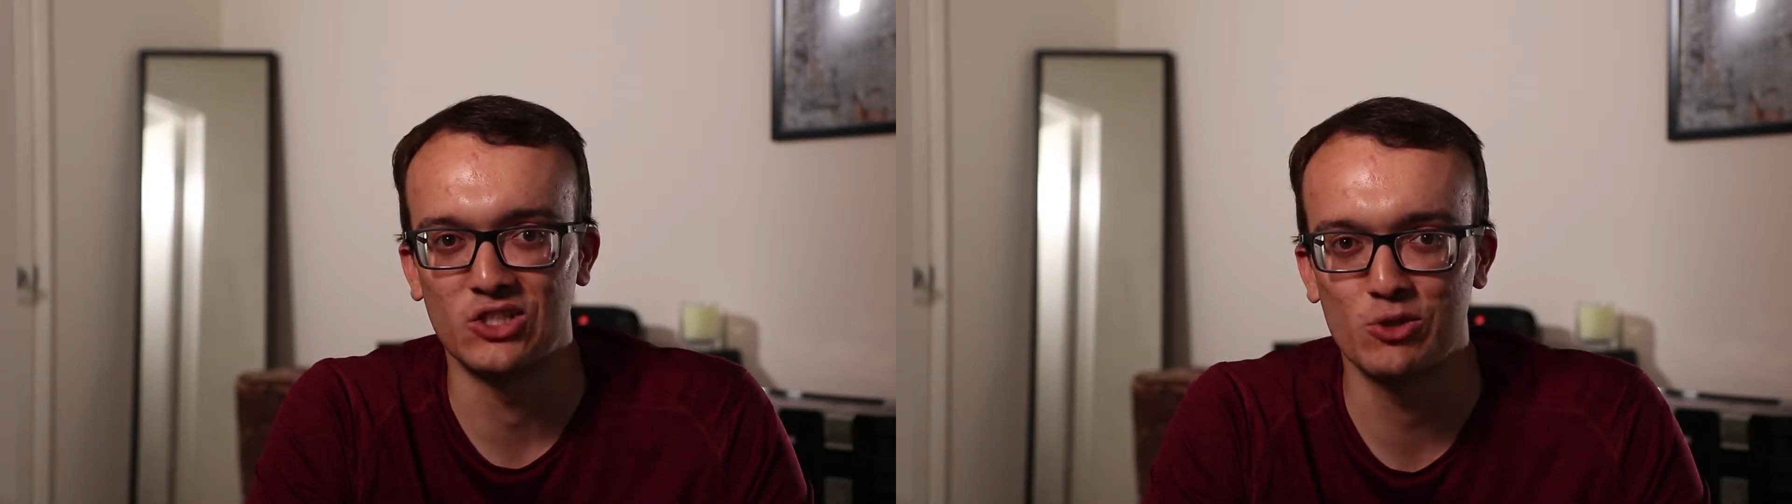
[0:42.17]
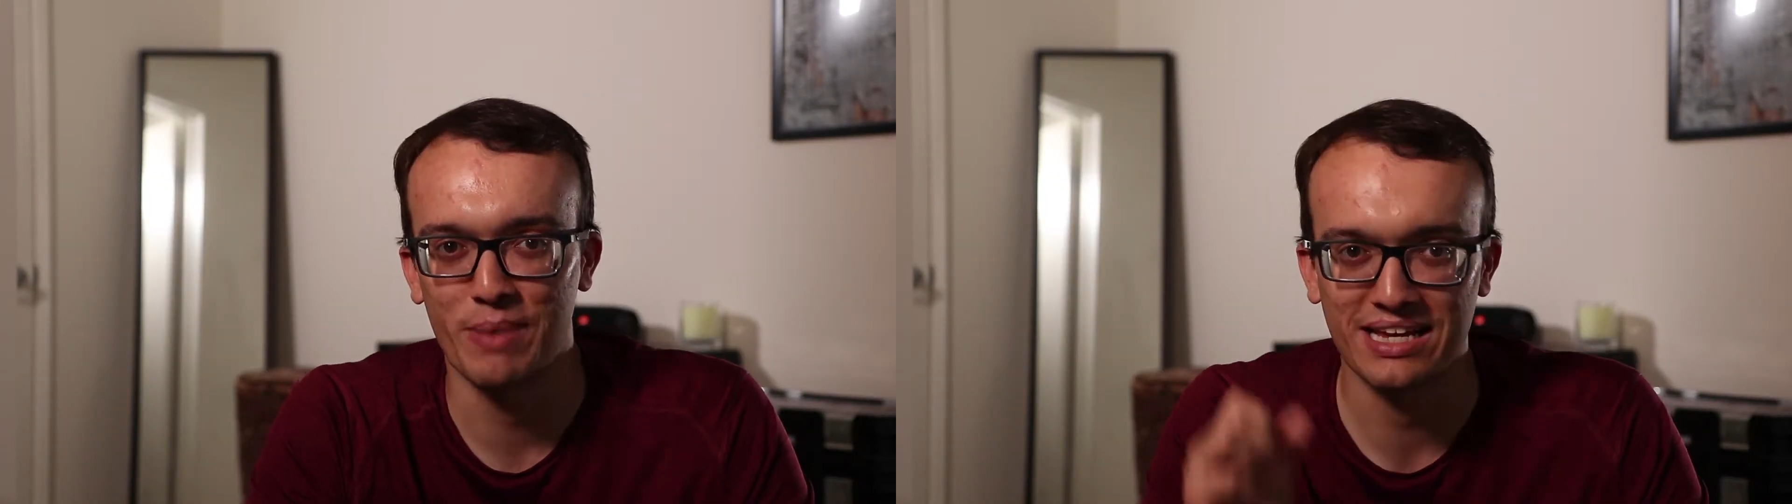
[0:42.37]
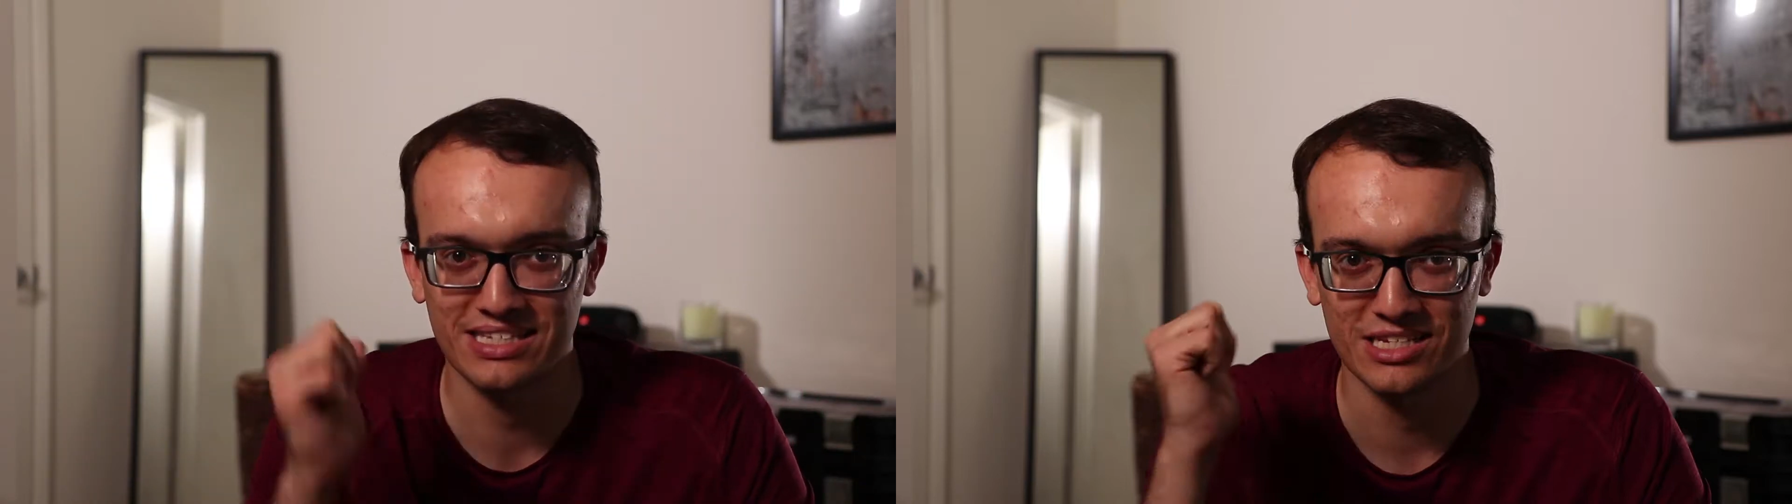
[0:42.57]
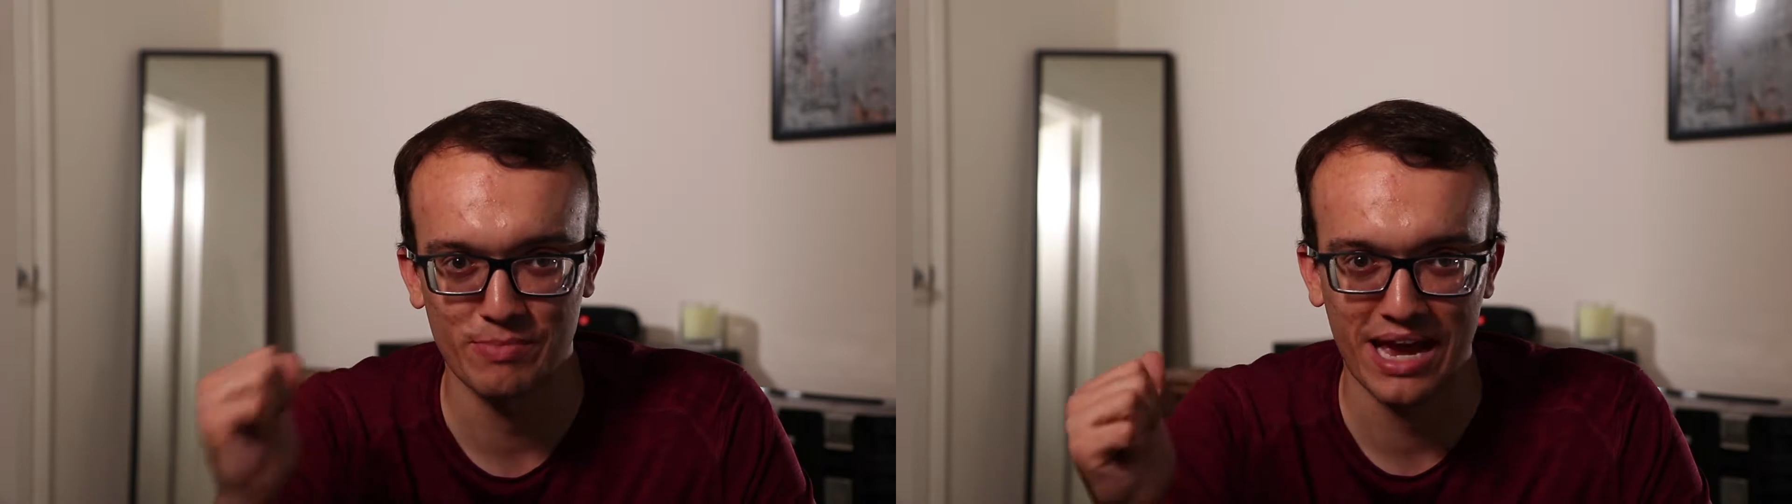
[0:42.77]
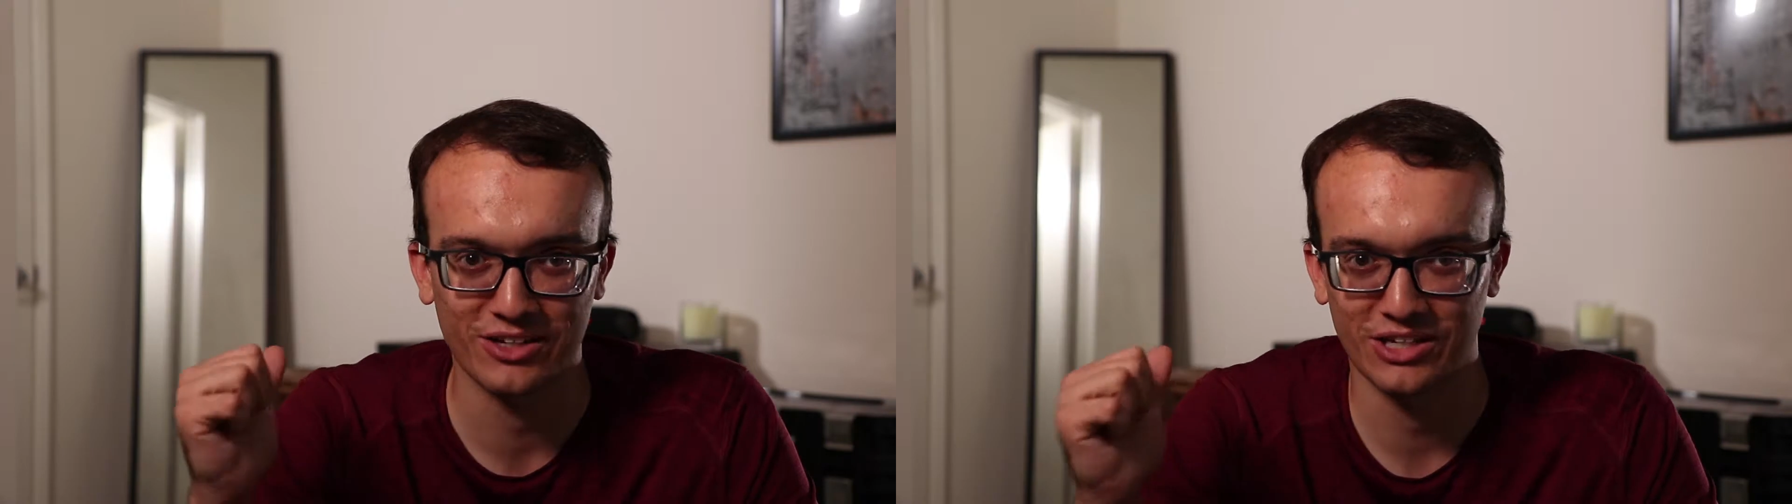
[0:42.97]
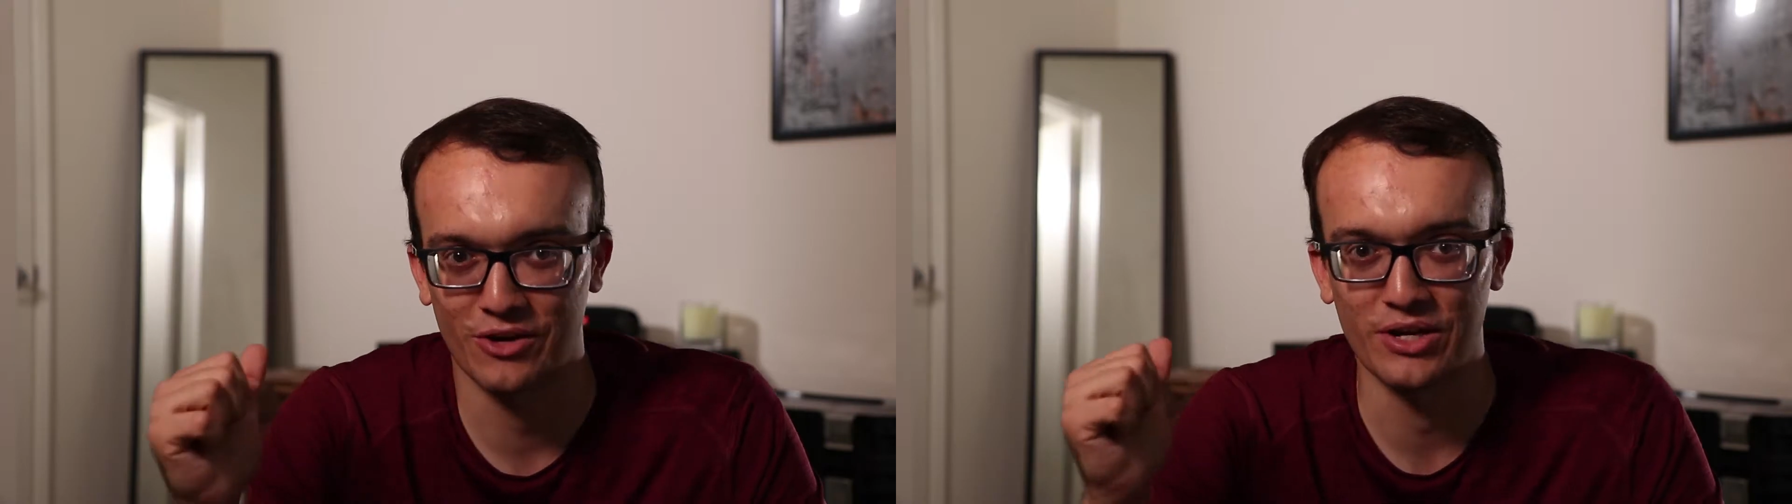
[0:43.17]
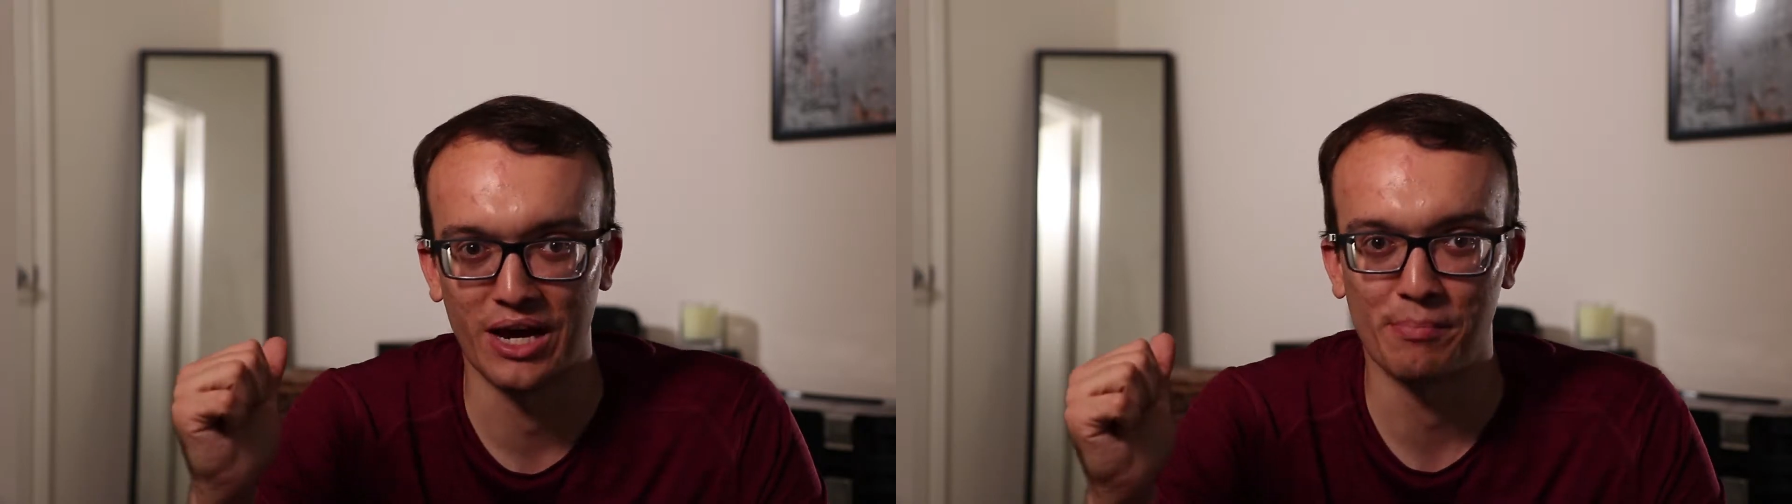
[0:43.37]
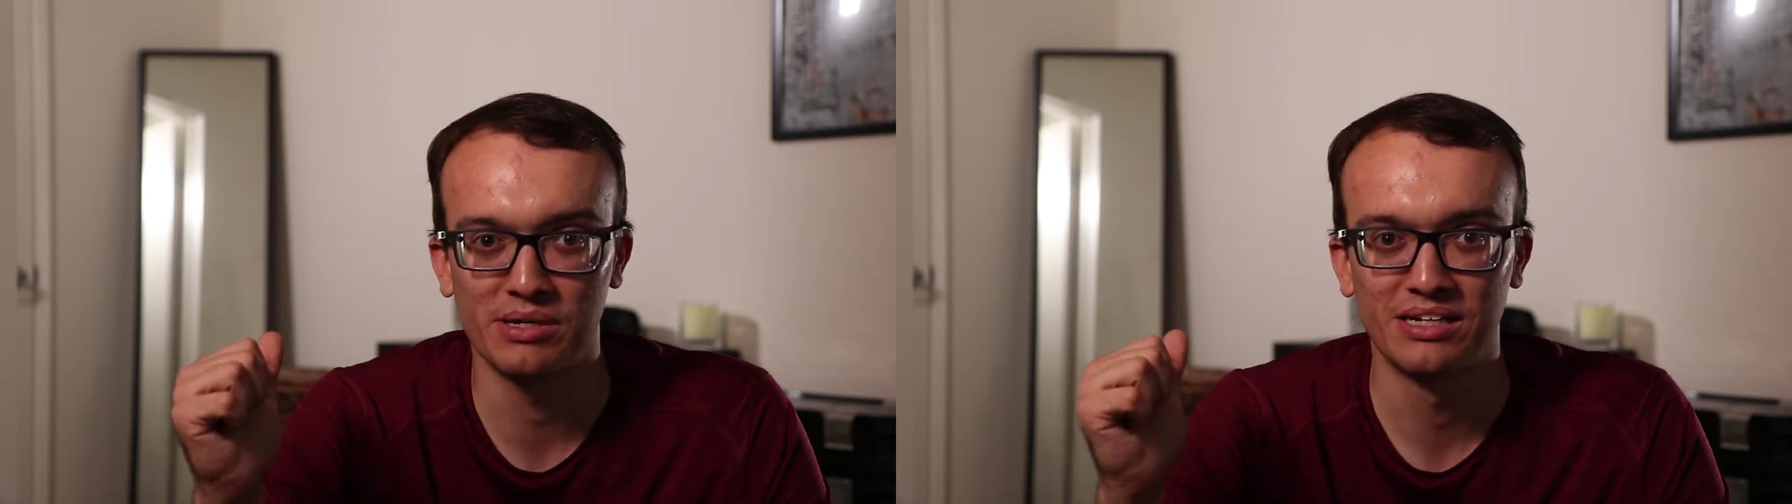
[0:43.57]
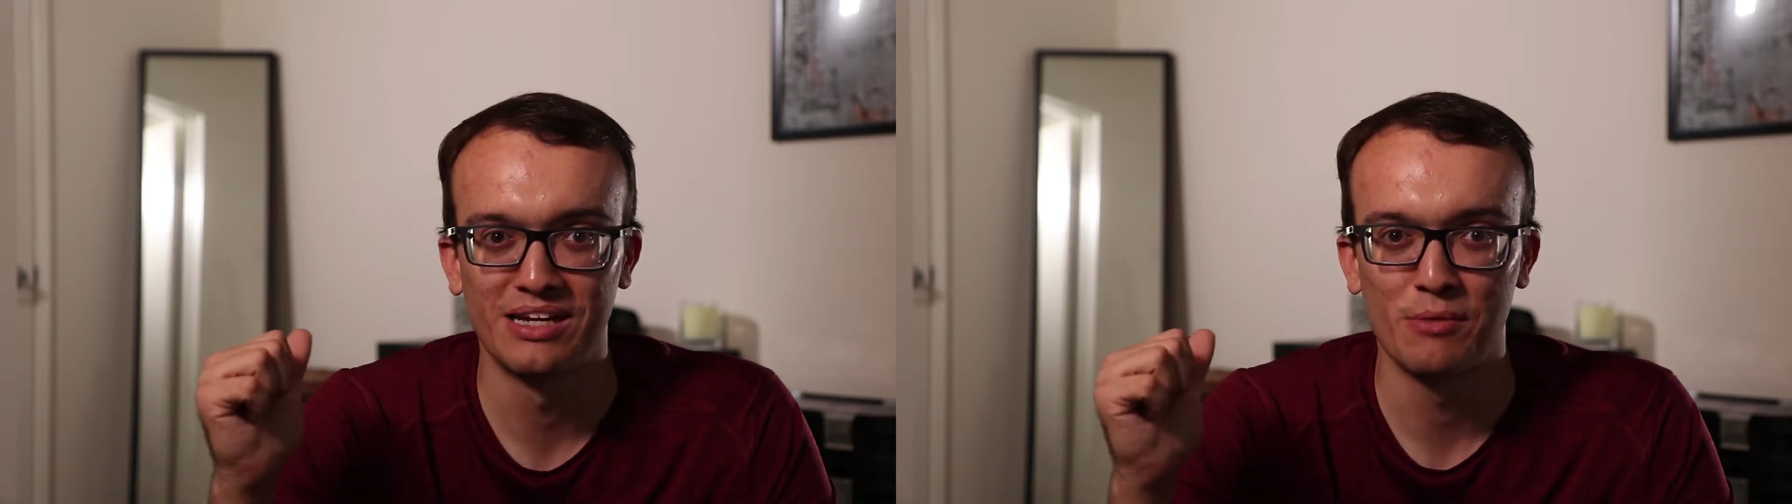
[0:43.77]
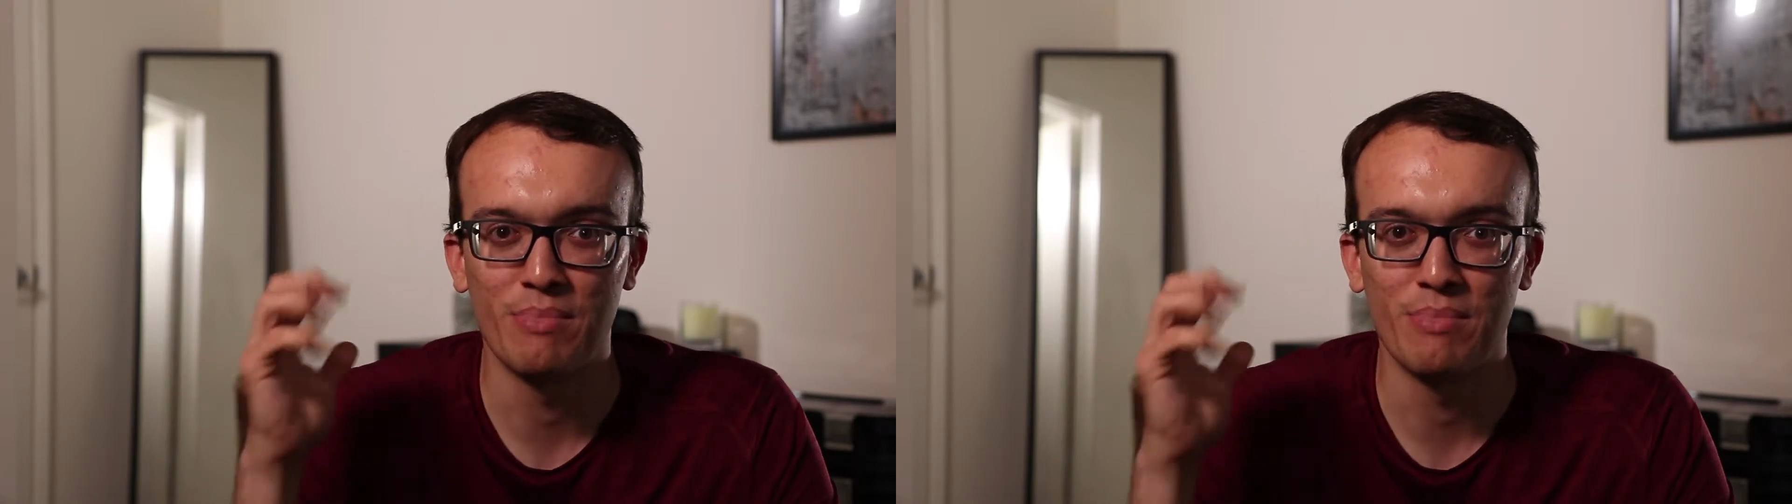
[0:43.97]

spice this background up,